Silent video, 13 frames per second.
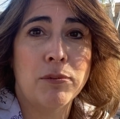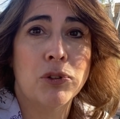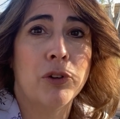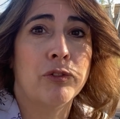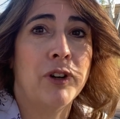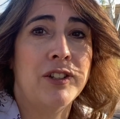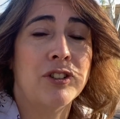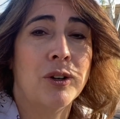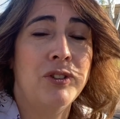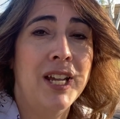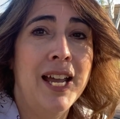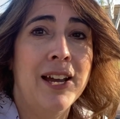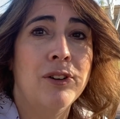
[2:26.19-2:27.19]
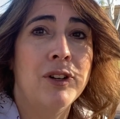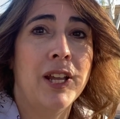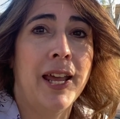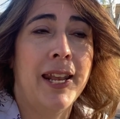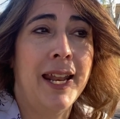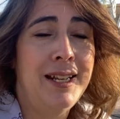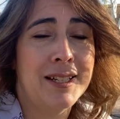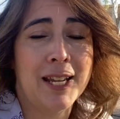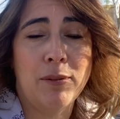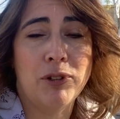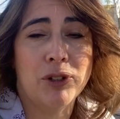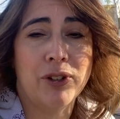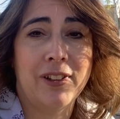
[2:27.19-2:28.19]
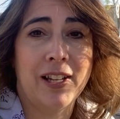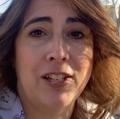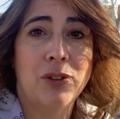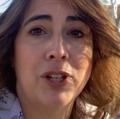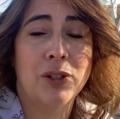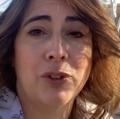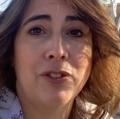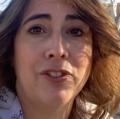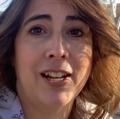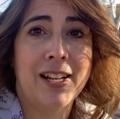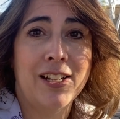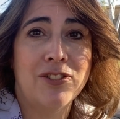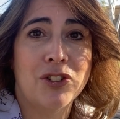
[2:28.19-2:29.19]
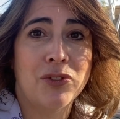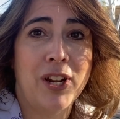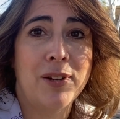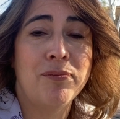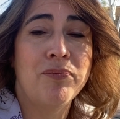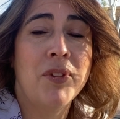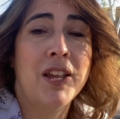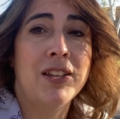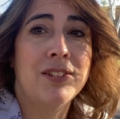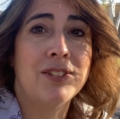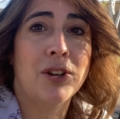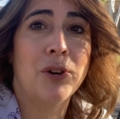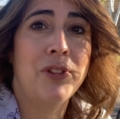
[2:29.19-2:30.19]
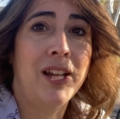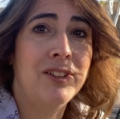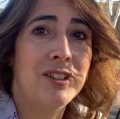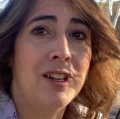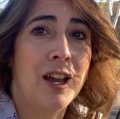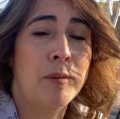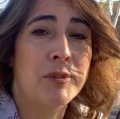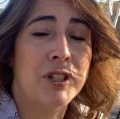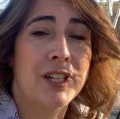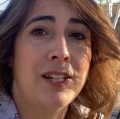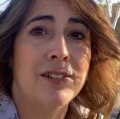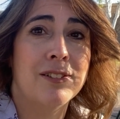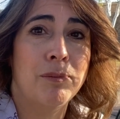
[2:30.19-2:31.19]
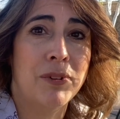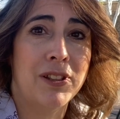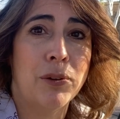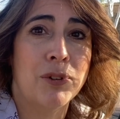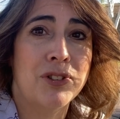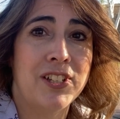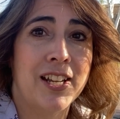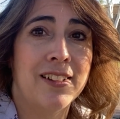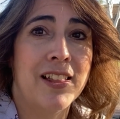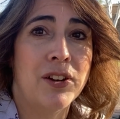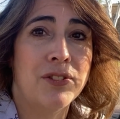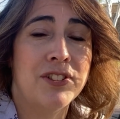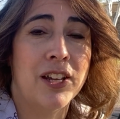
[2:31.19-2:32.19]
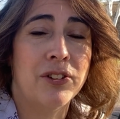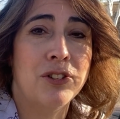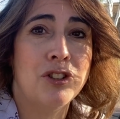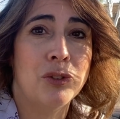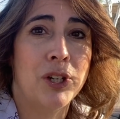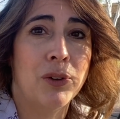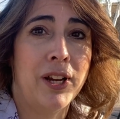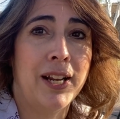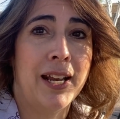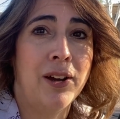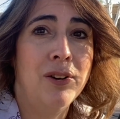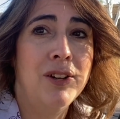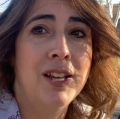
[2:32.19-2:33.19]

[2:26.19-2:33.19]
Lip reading: So if rates go down at any time during then, you can refinance your rate. So that's an option and something that we're seeing a lot of sellers doing right now.